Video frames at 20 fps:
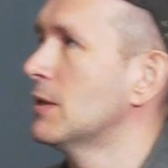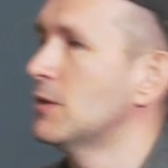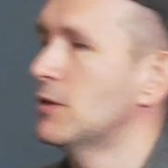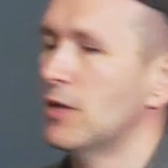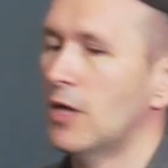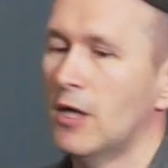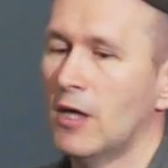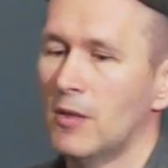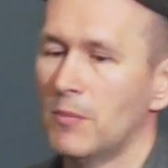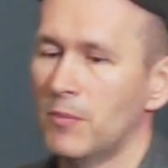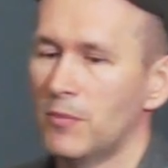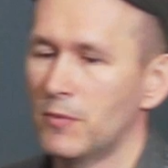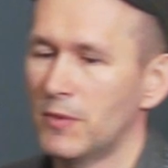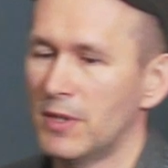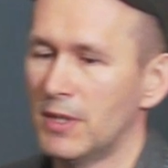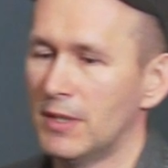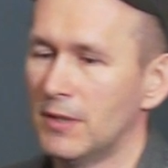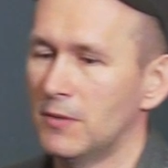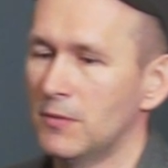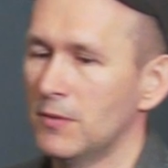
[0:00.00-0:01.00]
job,
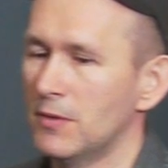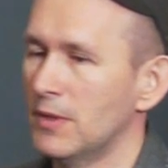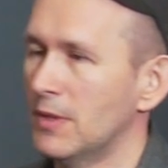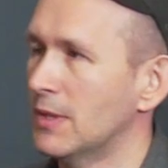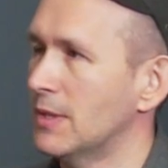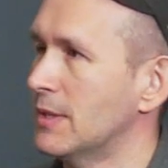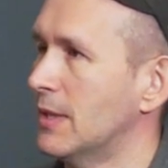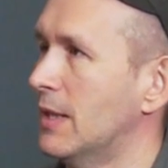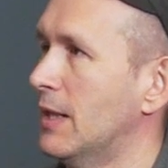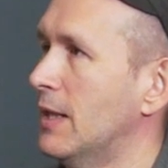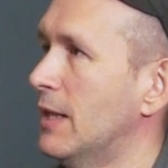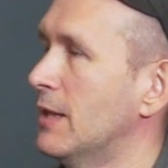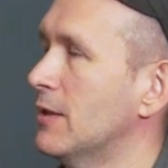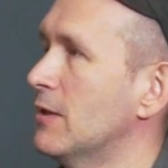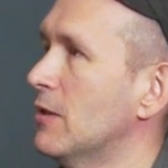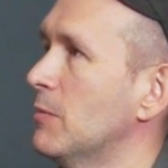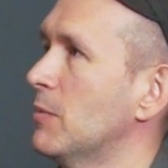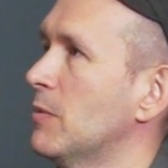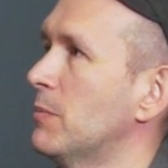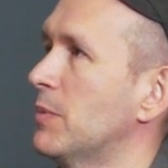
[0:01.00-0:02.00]
we do this
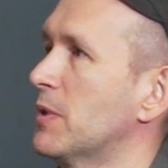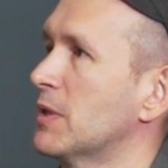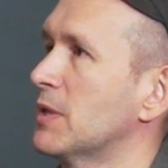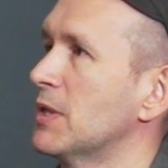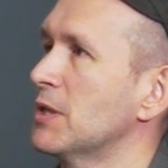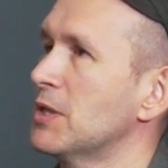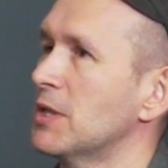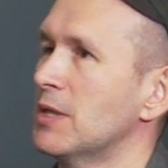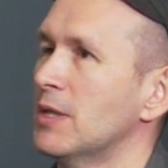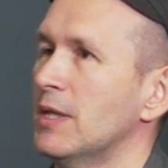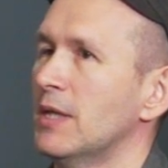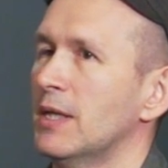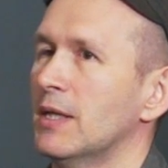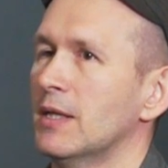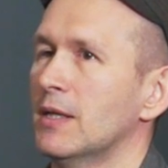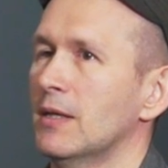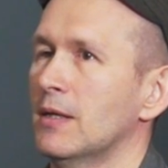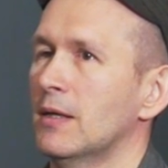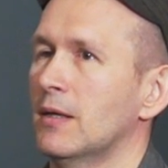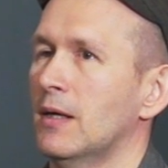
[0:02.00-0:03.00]
n-tuple partitioning,